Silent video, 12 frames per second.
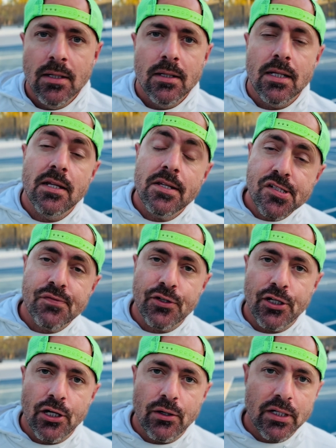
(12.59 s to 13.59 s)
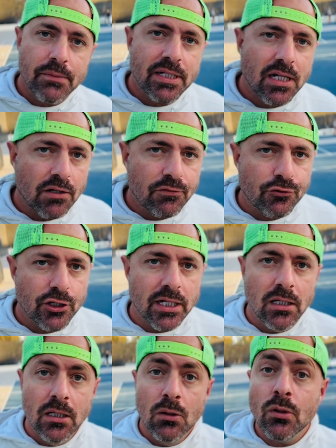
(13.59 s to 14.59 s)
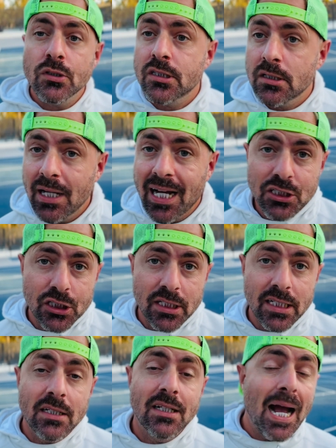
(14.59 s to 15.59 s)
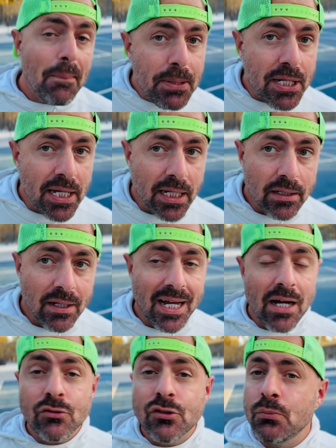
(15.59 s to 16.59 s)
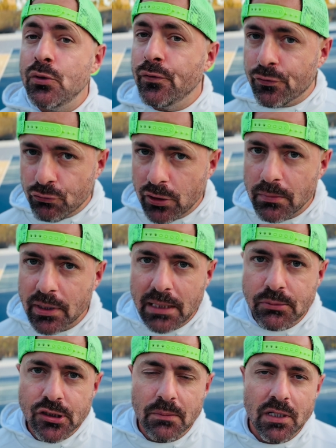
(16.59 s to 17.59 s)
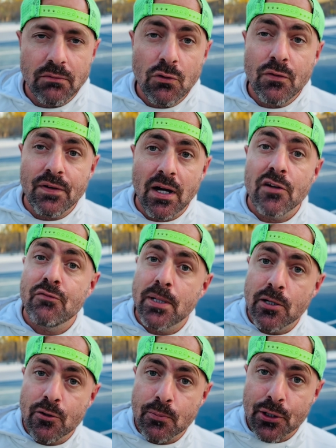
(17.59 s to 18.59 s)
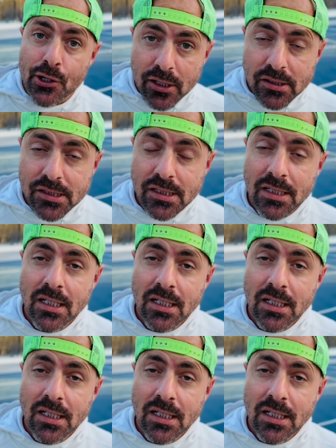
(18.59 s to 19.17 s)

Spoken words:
In this video, I'm going to be covering what's actually happening and how to move through it. My name's Simon Lovell, founder of Picklepreneurs.